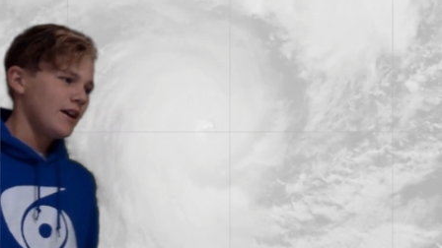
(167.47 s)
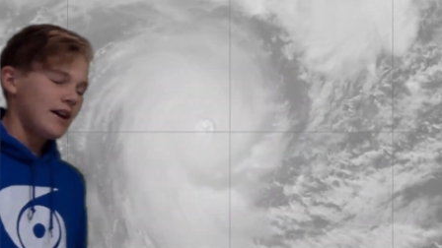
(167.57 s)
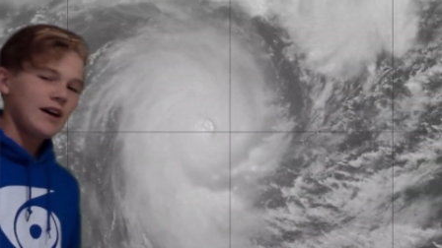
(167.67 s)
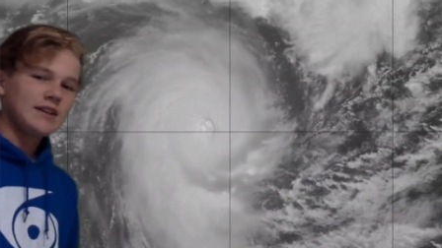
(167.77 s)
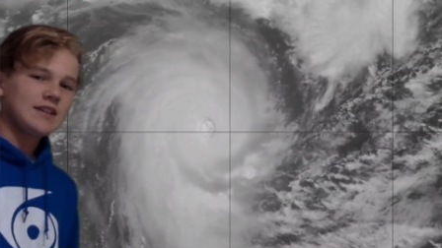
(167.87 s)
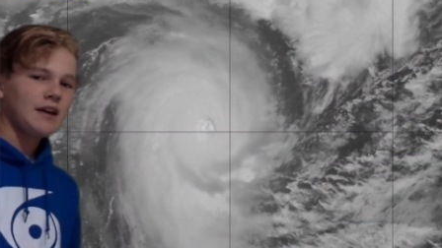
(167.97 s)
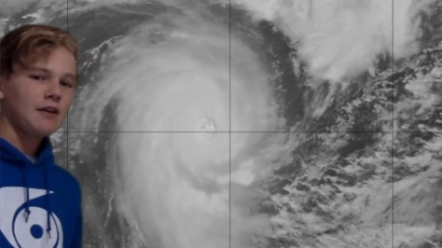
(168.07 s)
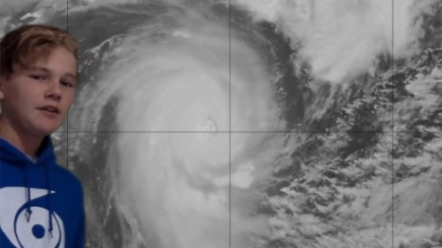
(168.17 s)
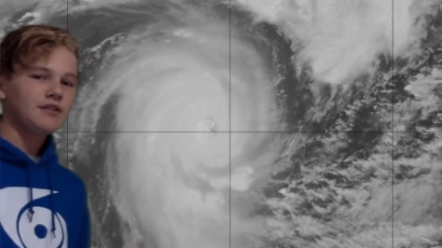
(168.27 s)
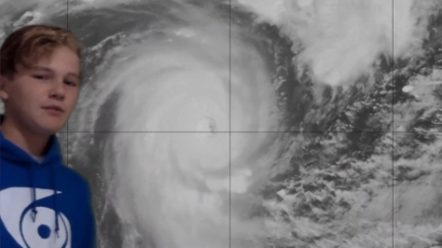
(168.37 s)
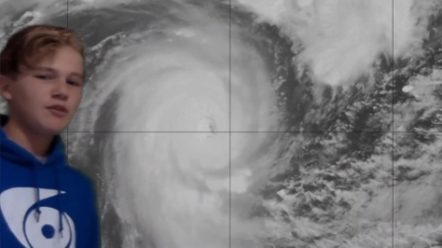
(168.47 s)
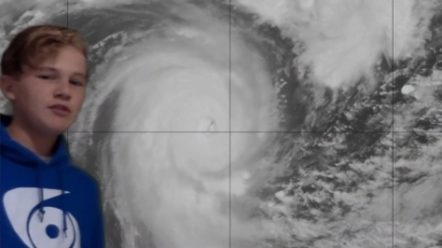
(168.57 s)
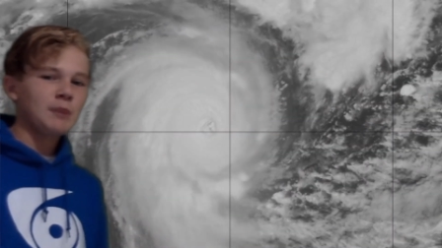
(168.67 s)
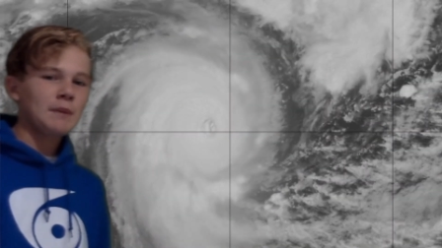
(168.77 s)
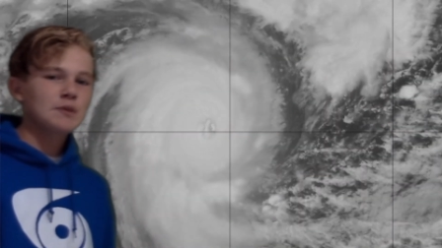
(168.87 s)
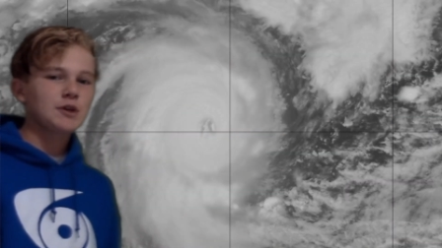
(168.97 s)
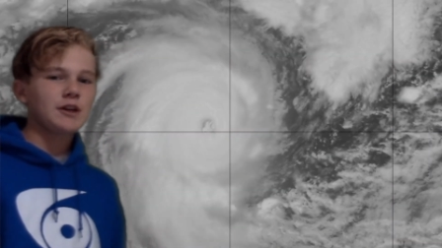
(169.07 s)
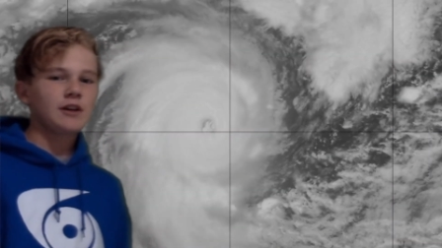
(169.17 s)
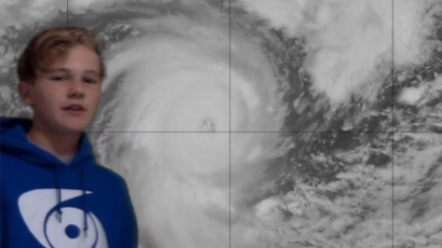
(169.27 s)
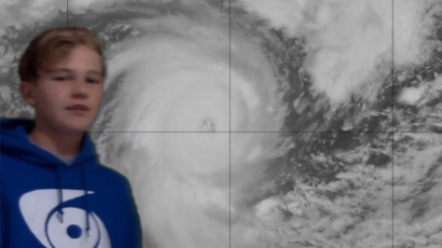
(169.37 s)
Uh, taking a look at some visible imagery to
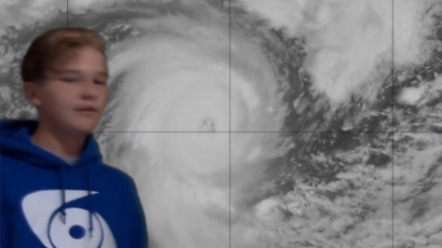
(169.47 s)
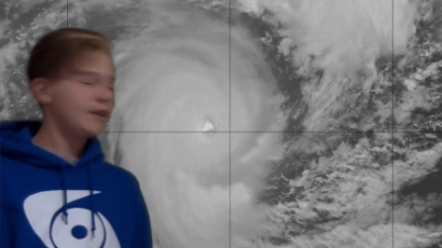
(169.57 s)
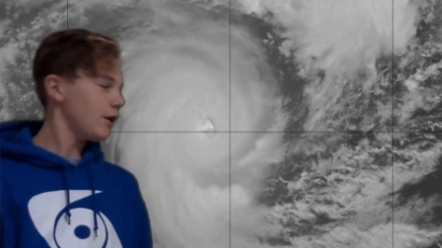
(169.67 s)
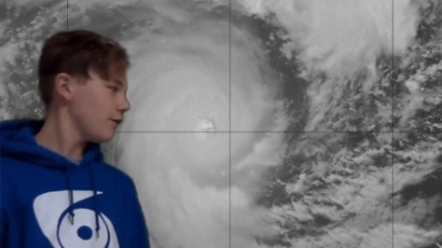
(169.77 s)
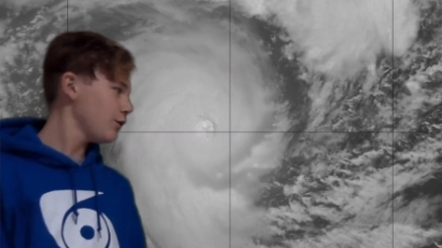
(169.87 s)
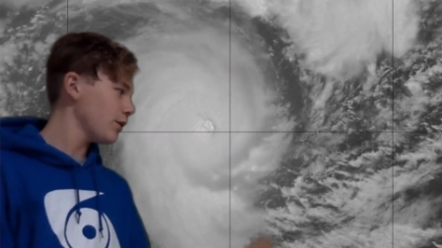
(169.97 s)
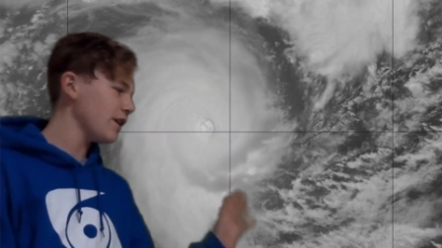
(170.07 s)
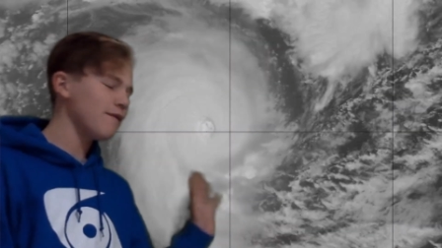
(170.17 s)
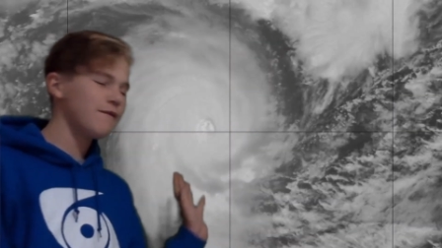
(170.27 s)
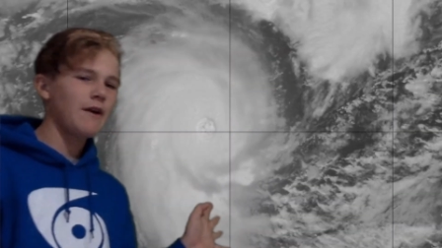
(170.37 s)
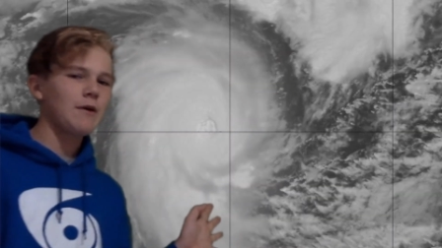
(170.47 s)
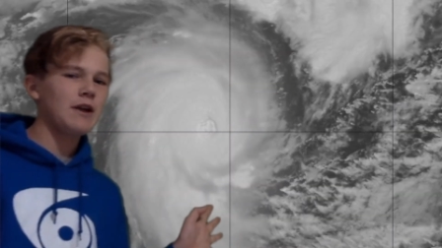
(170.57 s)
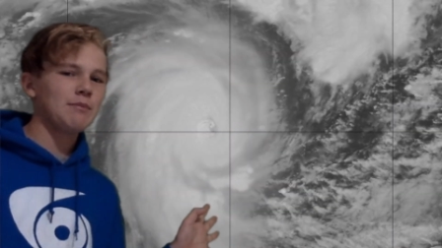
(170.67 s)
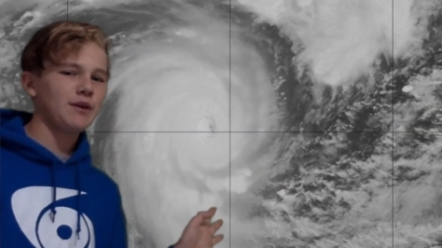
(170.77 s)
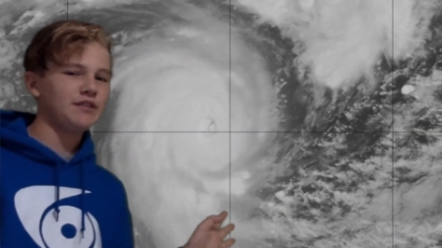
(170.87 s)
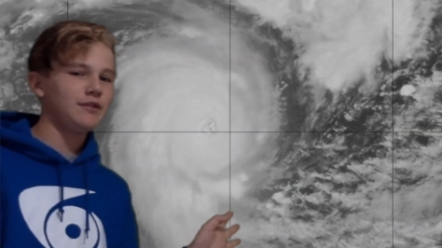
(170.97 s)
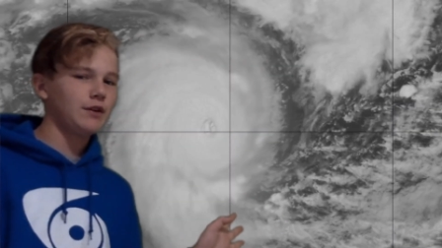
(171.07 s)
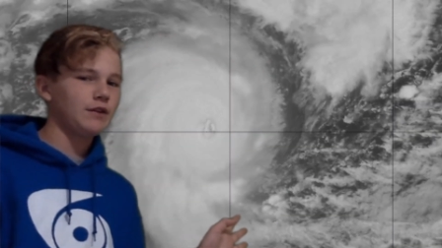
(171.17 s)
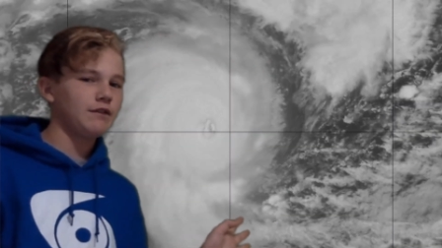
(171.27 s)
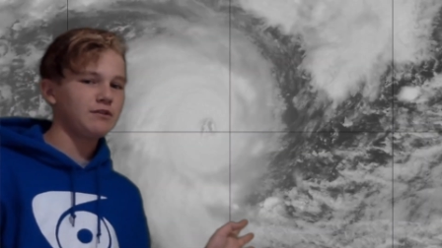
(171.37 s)
close the video off, looking very impressive
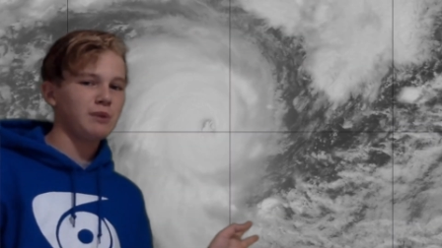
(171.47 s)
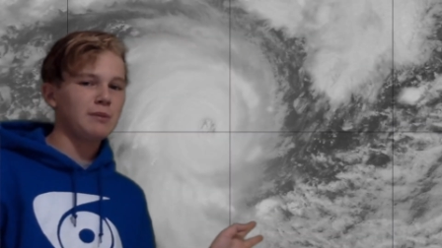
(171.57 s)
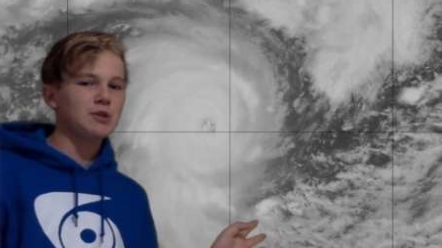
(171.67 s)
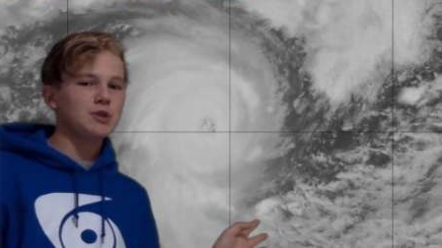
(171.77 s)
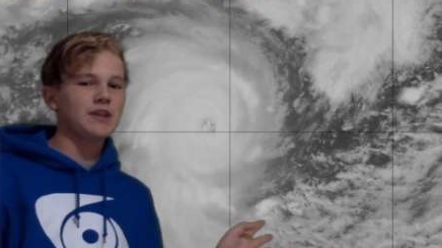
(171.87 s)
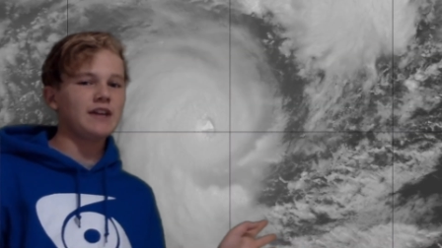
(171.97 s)
on the visible imagery.